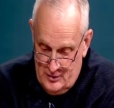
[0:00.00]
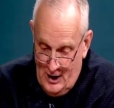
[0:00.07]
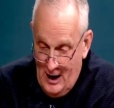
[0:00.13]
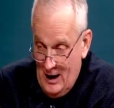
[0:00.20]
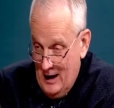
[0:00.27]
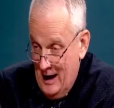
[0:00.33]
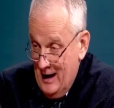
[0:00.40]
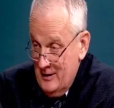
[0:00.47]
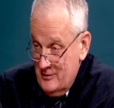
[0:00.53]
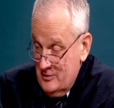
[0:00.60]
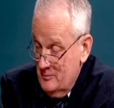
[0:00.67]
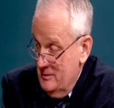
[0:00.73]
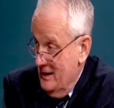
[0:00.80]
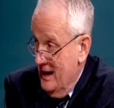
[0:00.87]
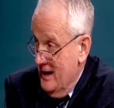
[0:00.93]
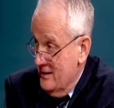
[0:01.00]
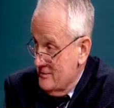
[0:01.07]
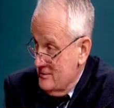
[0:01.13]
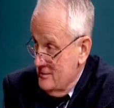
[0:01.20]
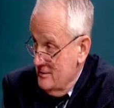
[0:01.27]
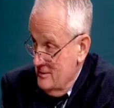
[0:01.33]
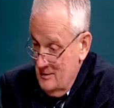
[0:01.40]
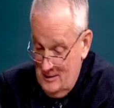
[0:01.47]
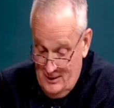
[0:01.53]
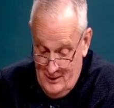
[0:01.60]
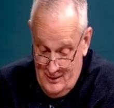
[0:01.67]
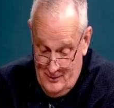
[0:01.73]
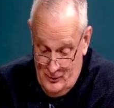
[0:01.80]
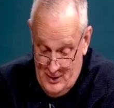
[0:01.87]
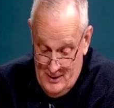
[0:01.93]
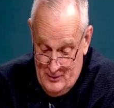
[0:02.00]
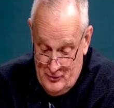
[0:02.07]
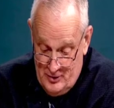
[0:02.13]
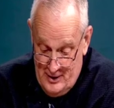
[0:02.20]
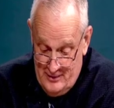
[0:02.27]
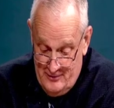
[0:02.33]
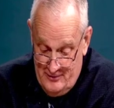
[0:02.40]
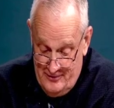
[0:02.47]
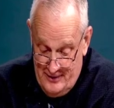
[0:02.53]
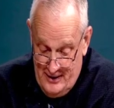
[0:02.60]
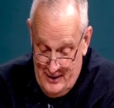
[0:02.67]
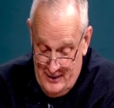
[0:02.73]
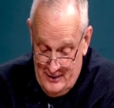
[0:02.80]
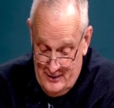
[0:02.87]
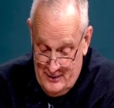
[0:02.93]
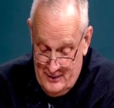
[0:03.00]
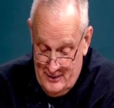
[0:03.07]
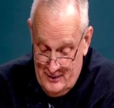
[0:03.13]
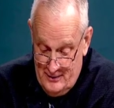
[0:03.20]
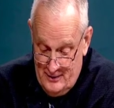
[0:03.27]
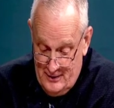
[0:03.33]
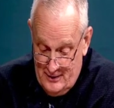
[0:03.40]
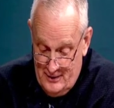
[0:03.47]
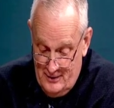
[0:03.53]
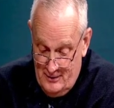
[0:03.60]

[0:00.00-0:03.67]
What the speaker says: I should be asking when I'm trying to find a